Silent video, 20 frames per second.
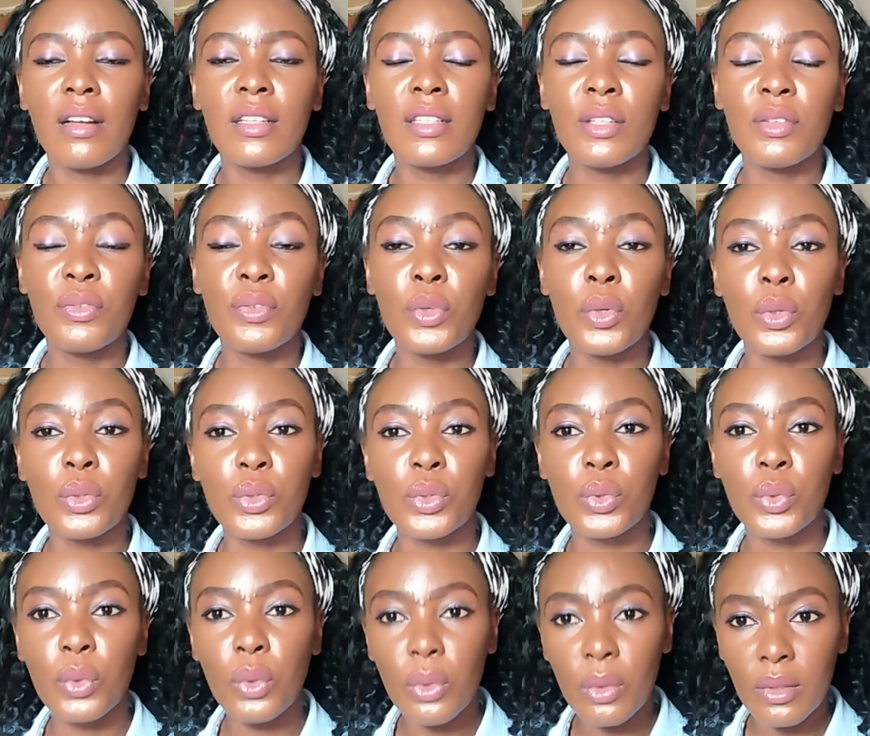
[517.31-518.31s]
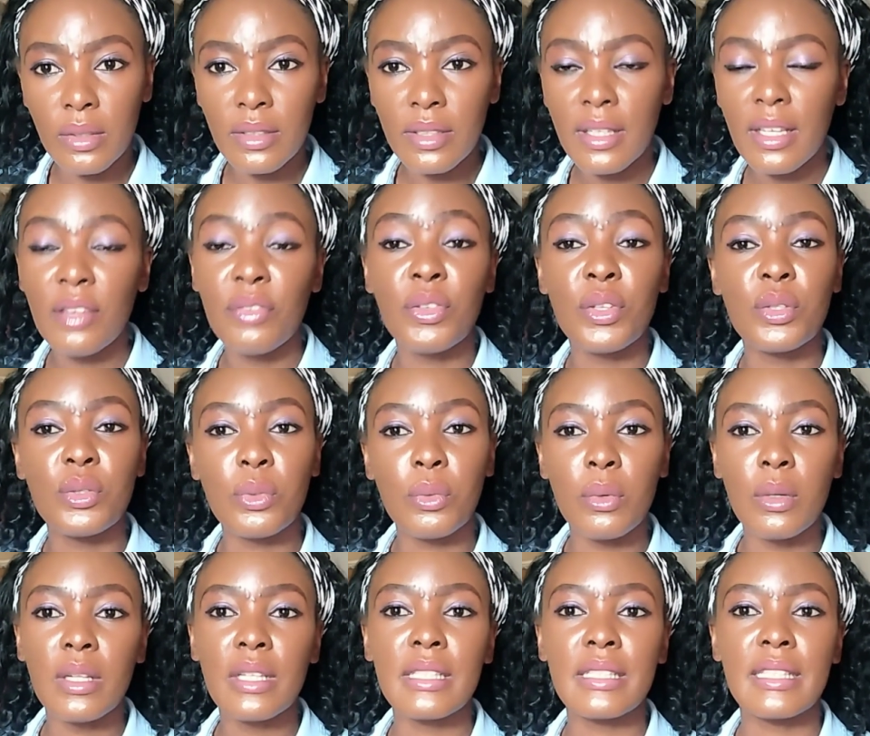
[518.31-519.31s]
If your school is
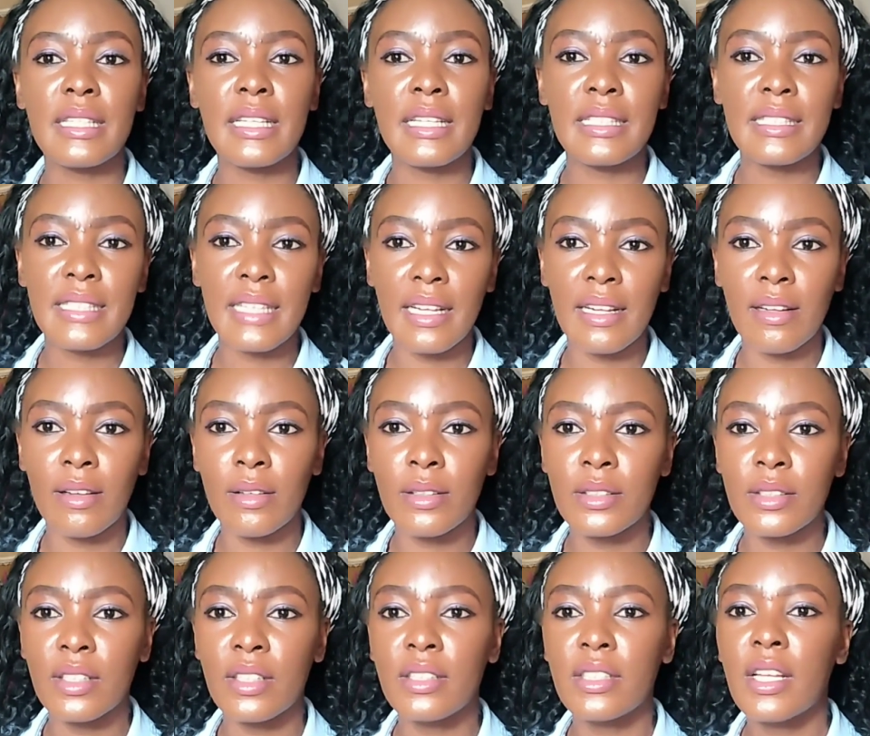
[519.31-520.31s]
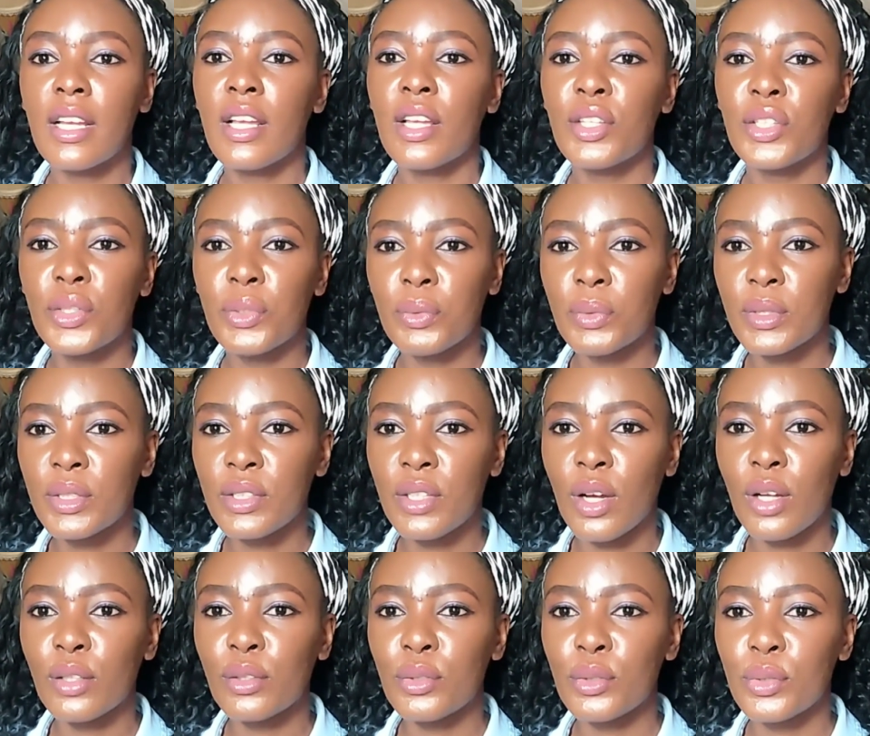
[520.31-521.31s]
inside London, you would
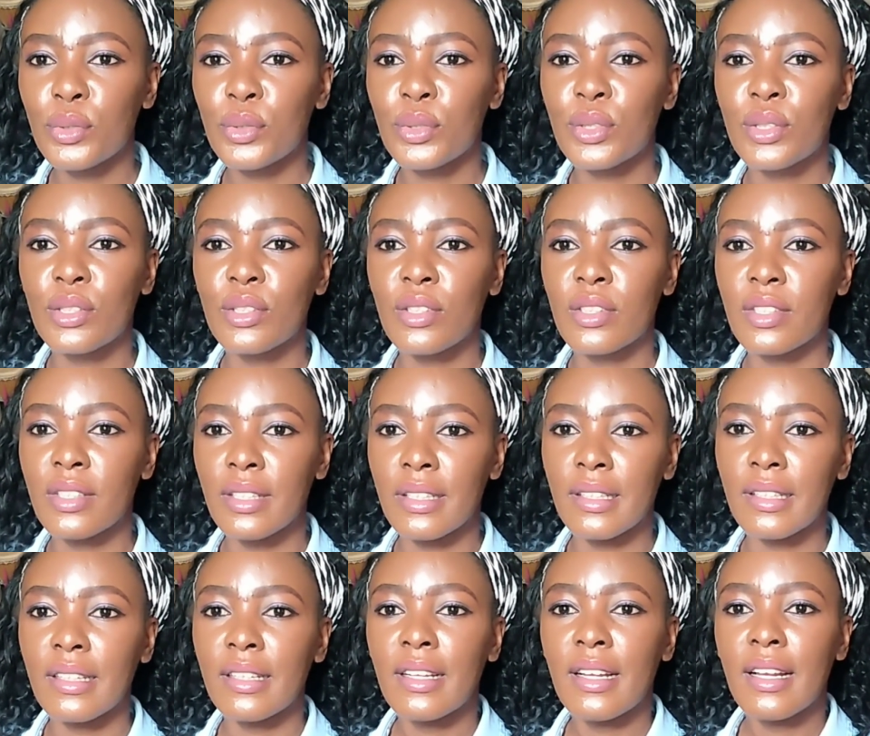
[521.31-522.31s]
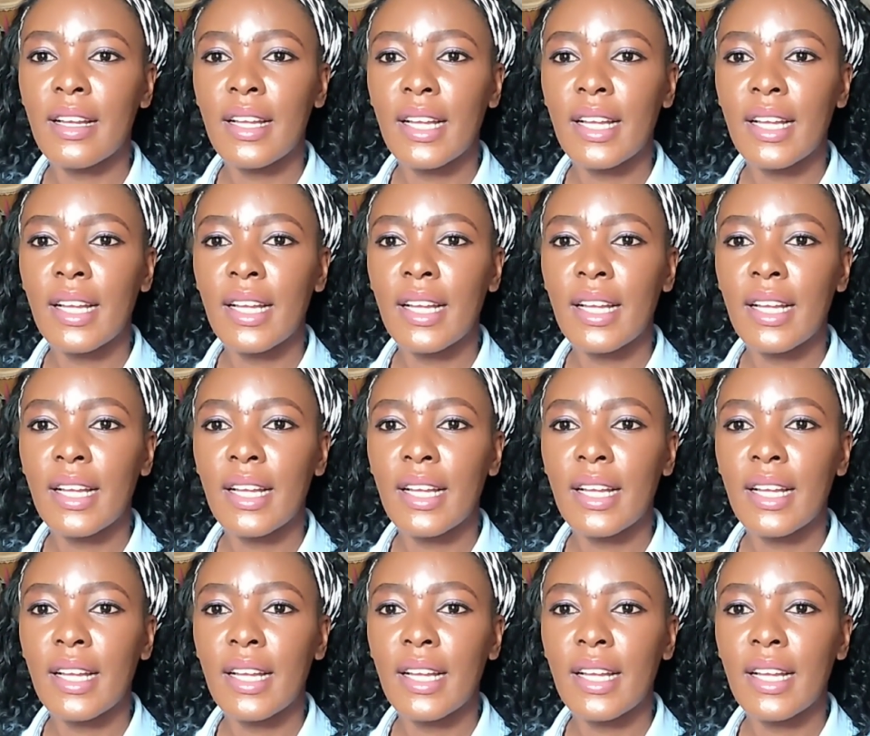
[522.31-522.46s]
not use the